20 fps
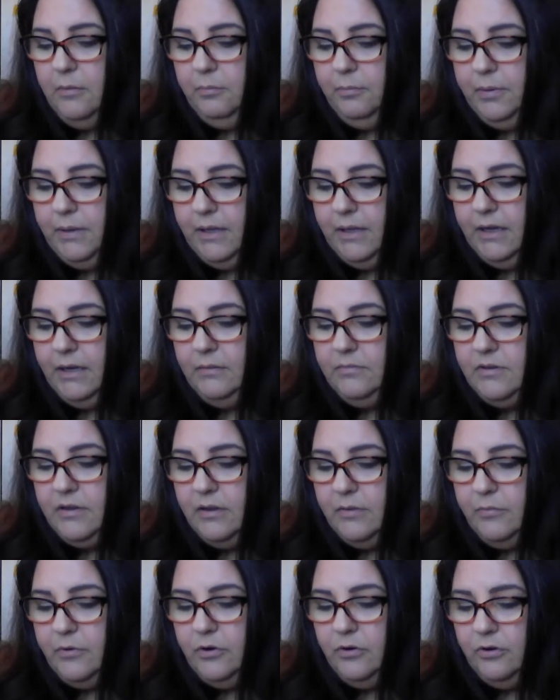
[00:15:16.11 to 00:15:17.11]
blames
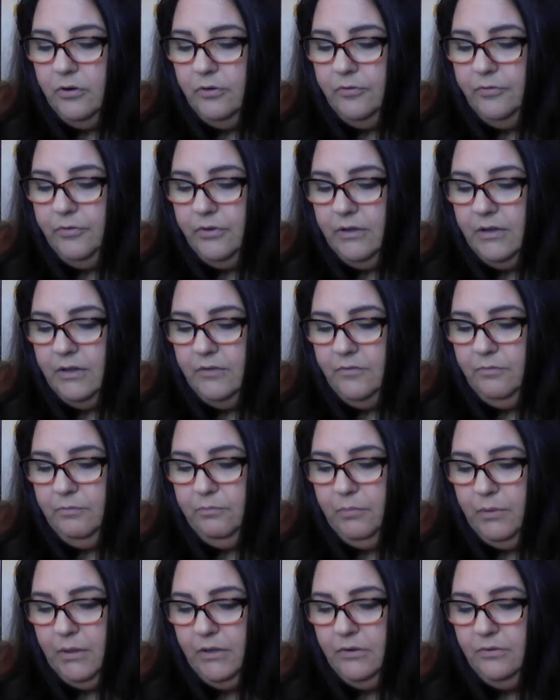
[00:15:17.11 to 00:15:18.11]
him or her for the
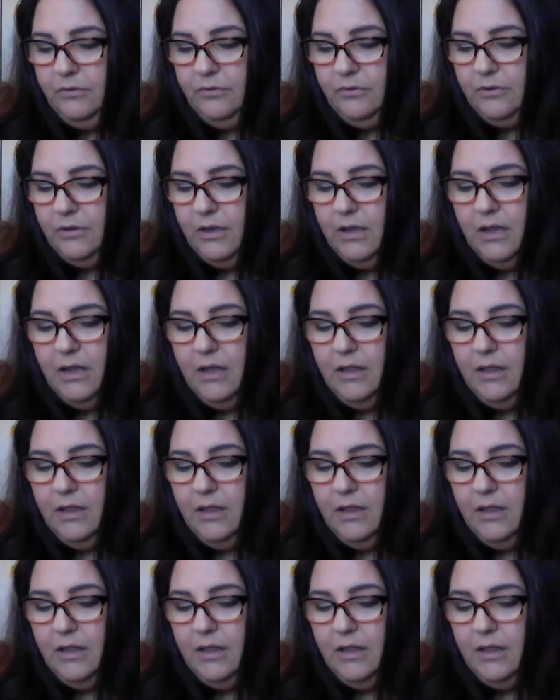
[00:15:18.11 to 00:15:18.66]
abuse,